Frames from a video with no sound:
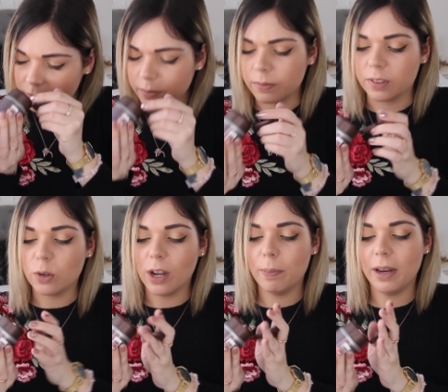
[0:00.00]
It's
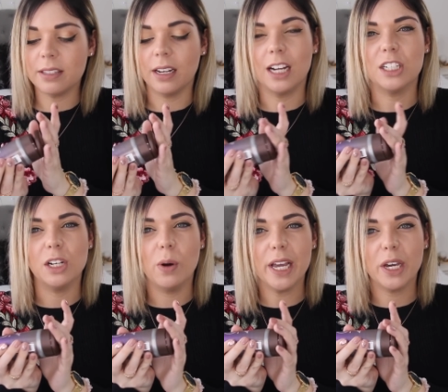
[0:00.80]
quite pleasant
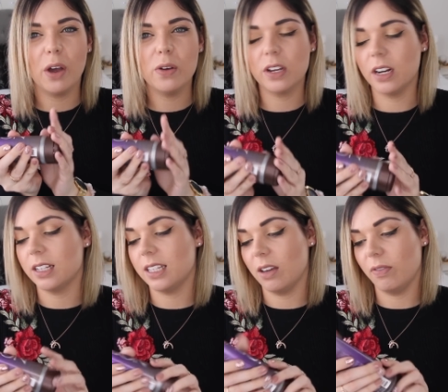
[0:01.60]
actually. Quite
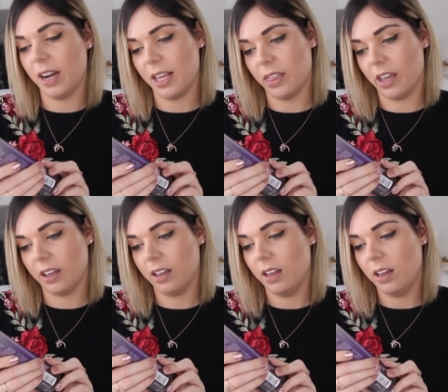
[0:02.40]
coconutty, if
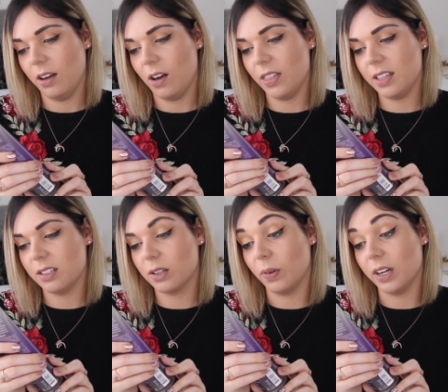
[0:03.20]
anything. Oh, this
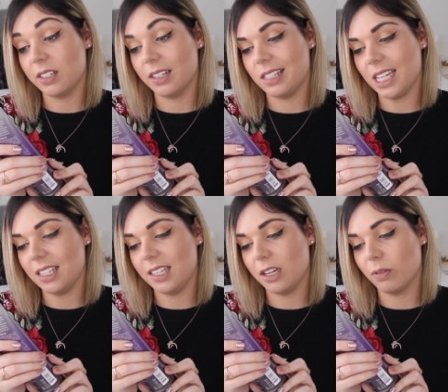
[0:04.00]
is cool. And it's a
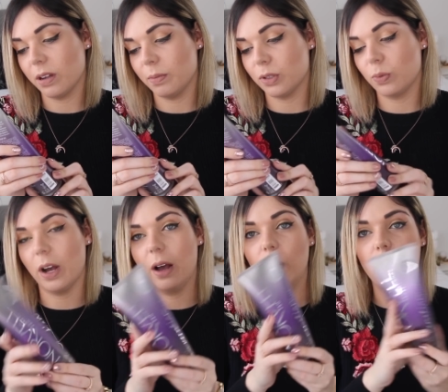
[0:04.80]
CC cream as
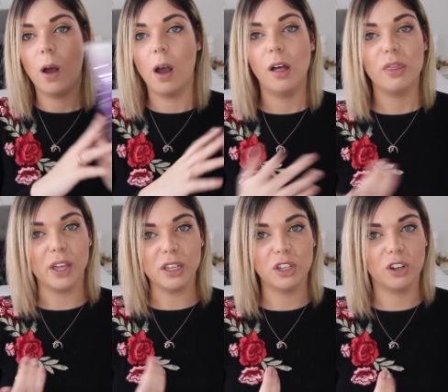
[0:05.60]
well.
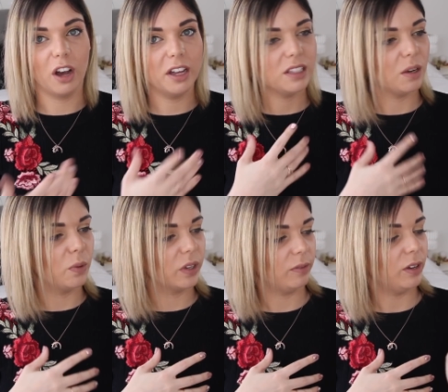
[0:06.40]
Thank you guys, I
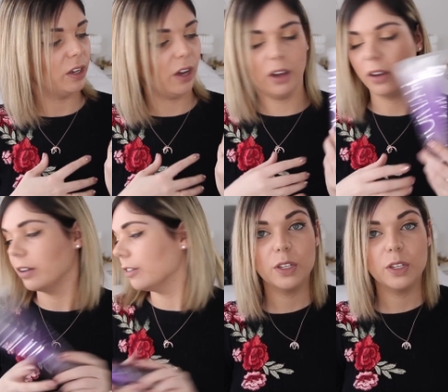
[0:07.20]
will give it a go.